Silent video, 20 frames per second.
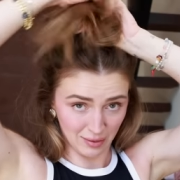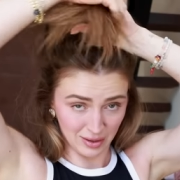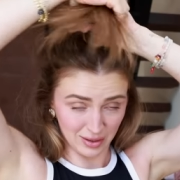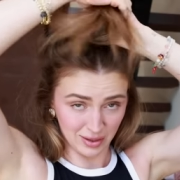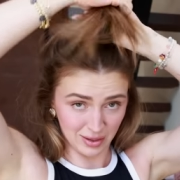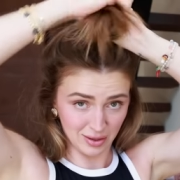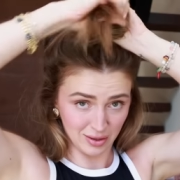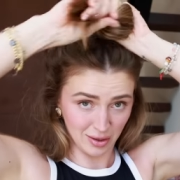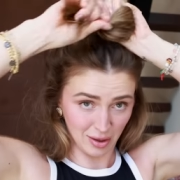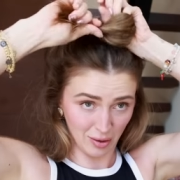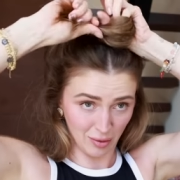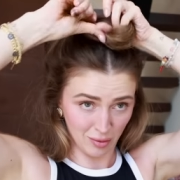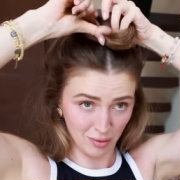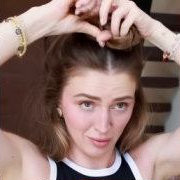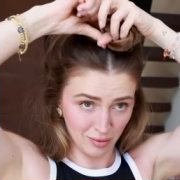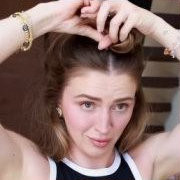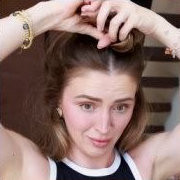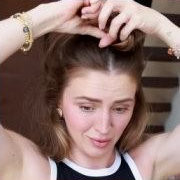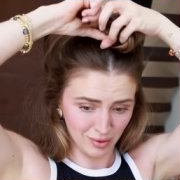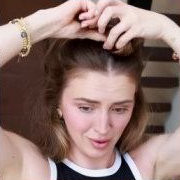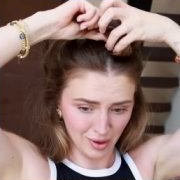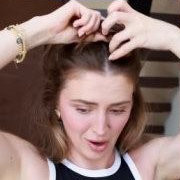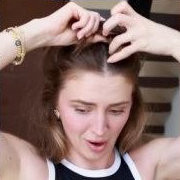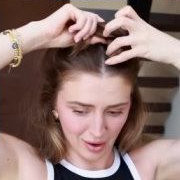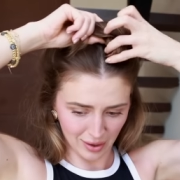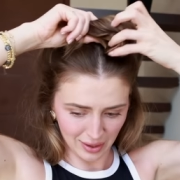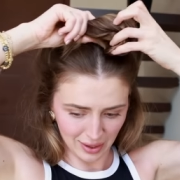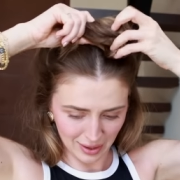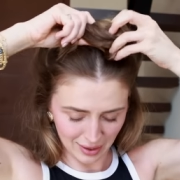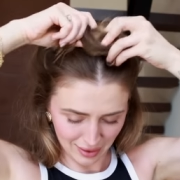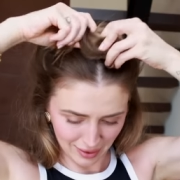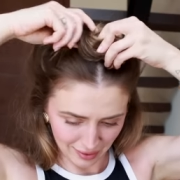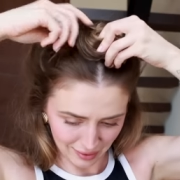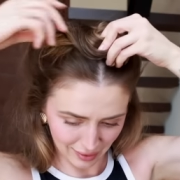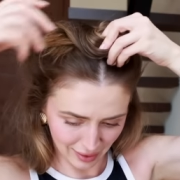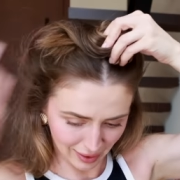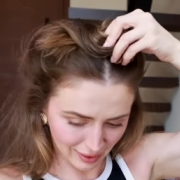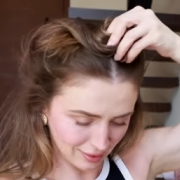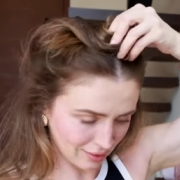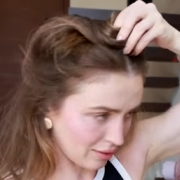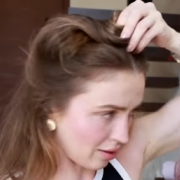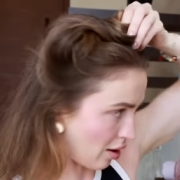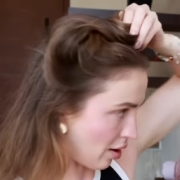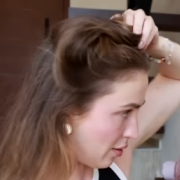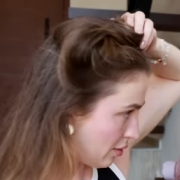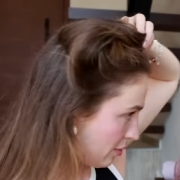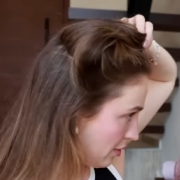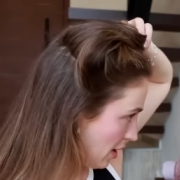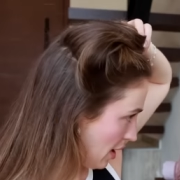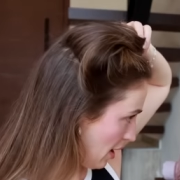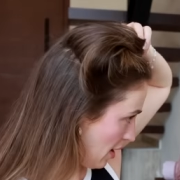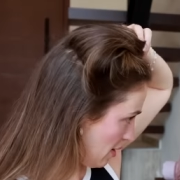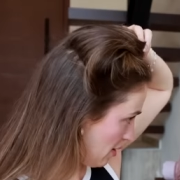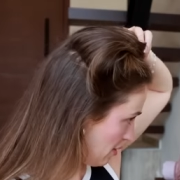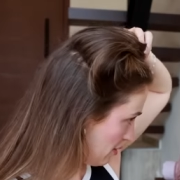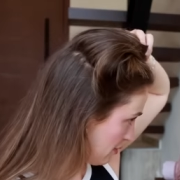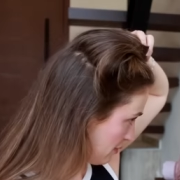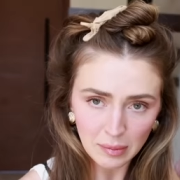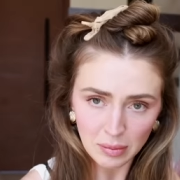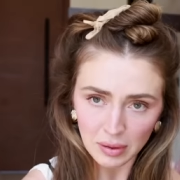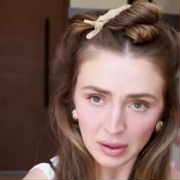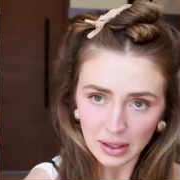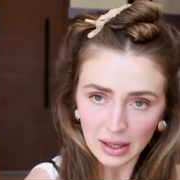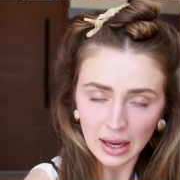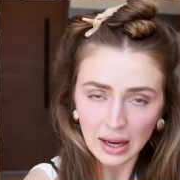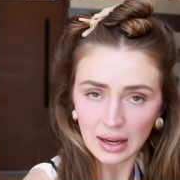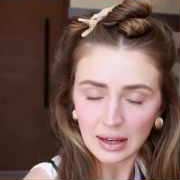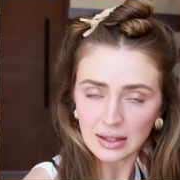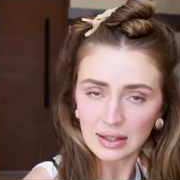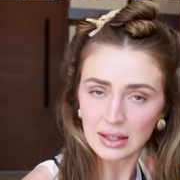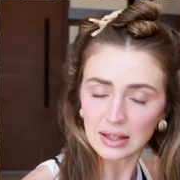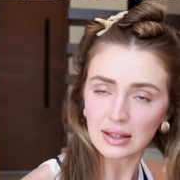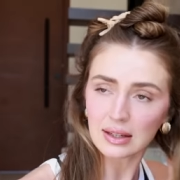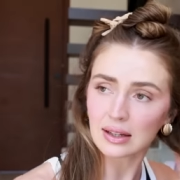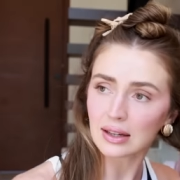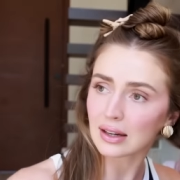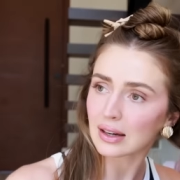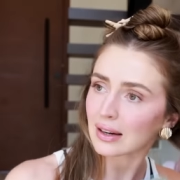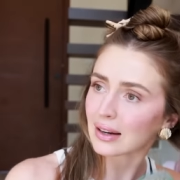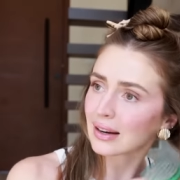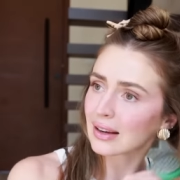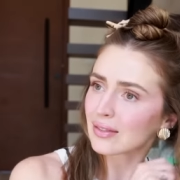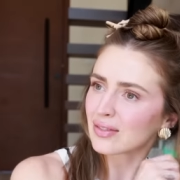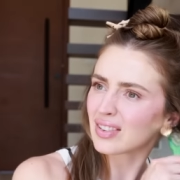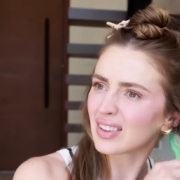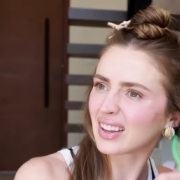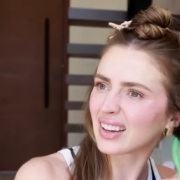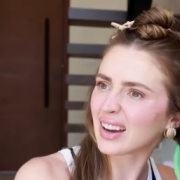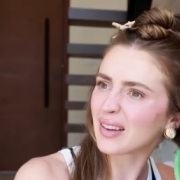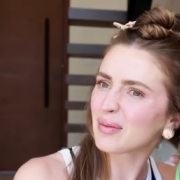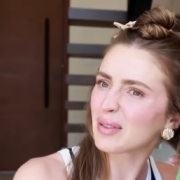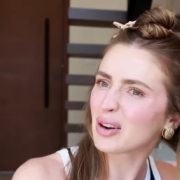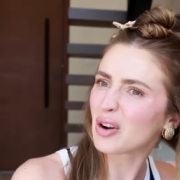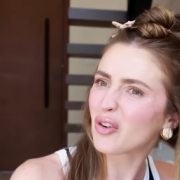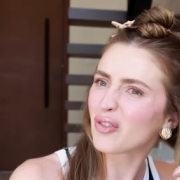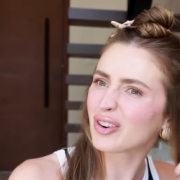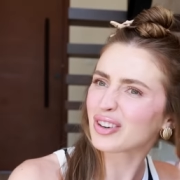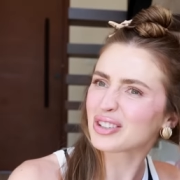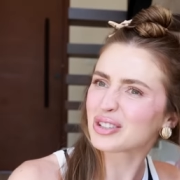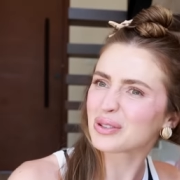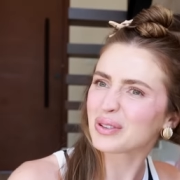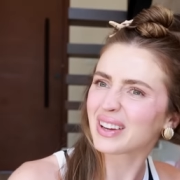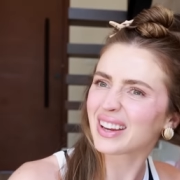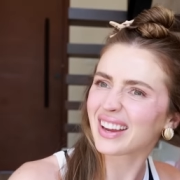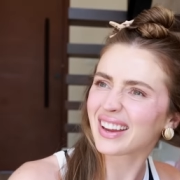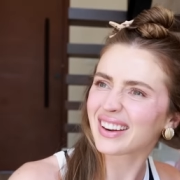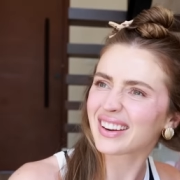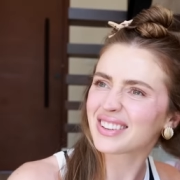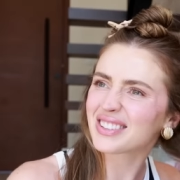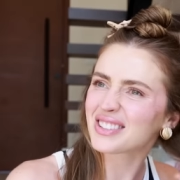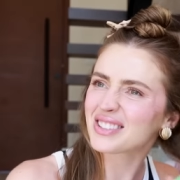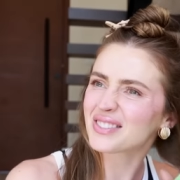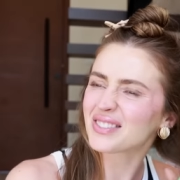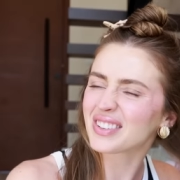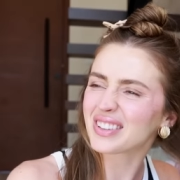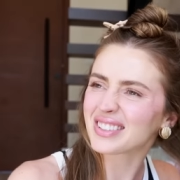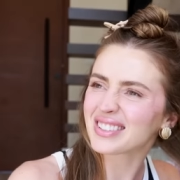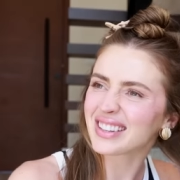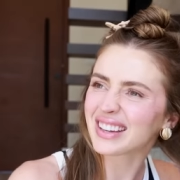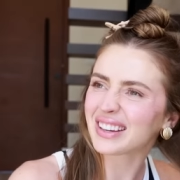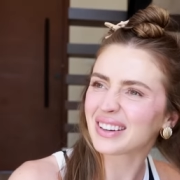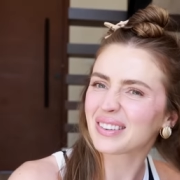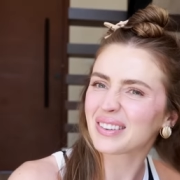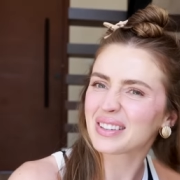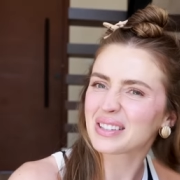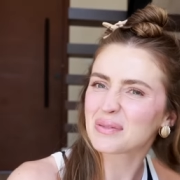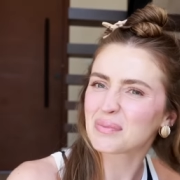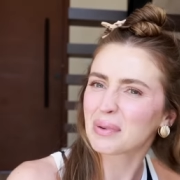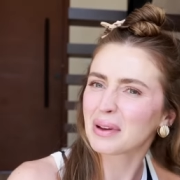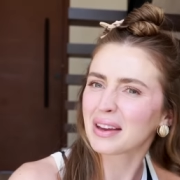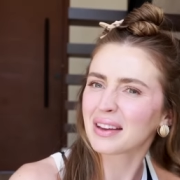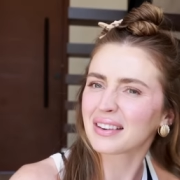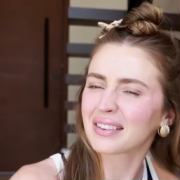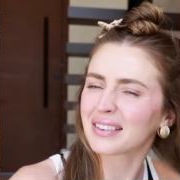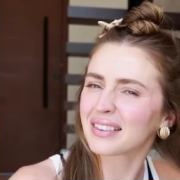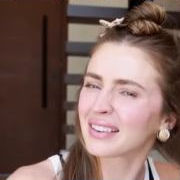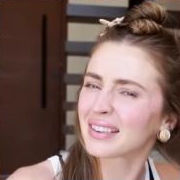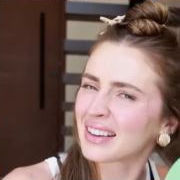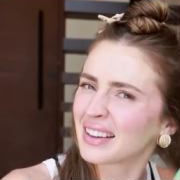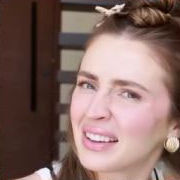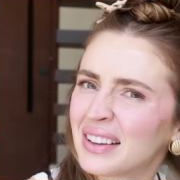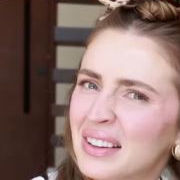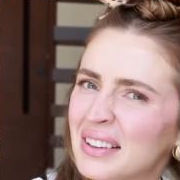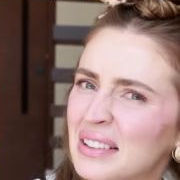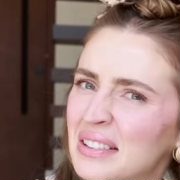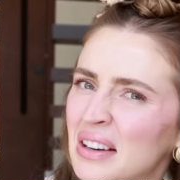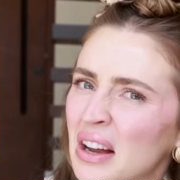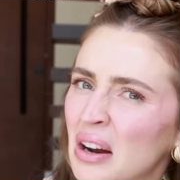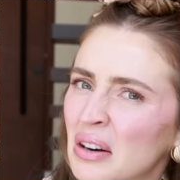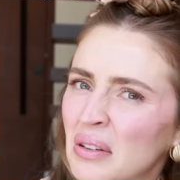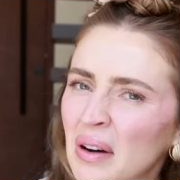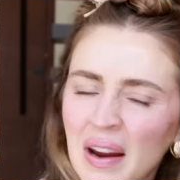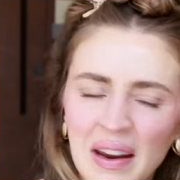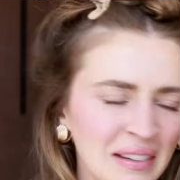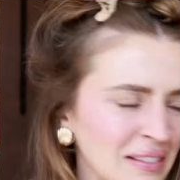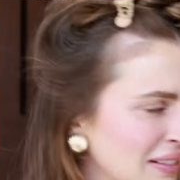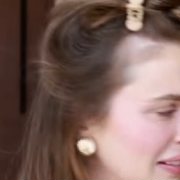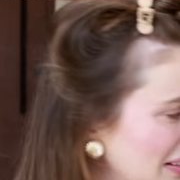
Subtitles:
It's so knotty and like not okay. I put K18 in it and I feel like I've been overdoing it. It just feels like crispy and not great.